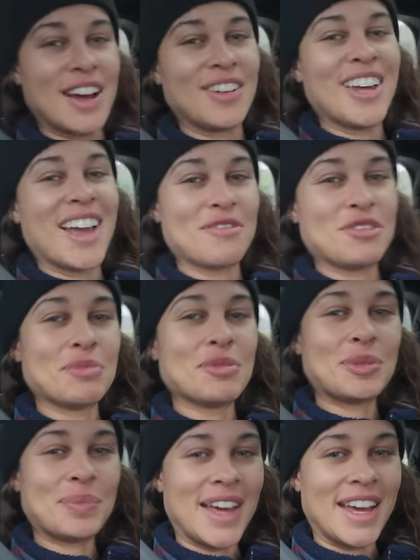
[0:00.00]
now we have some
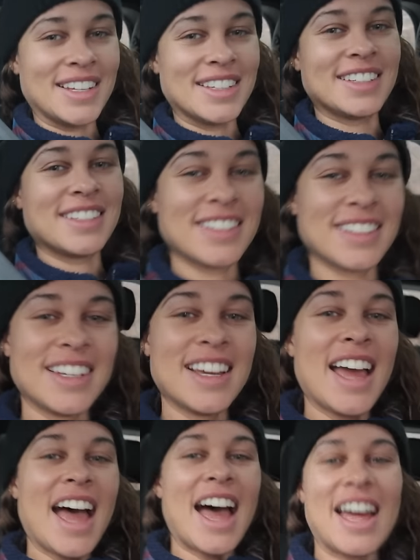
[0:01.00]
space.
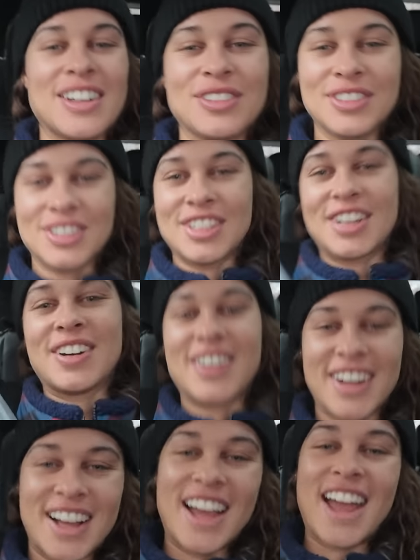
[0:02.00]
And
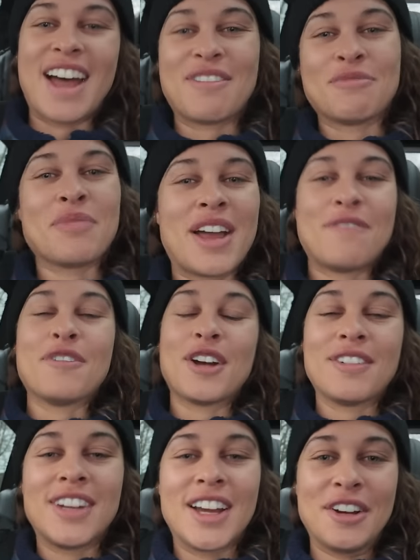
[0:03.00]
also, I have my
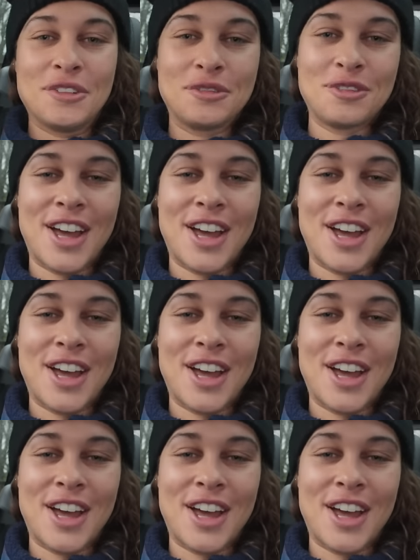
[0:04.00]
very own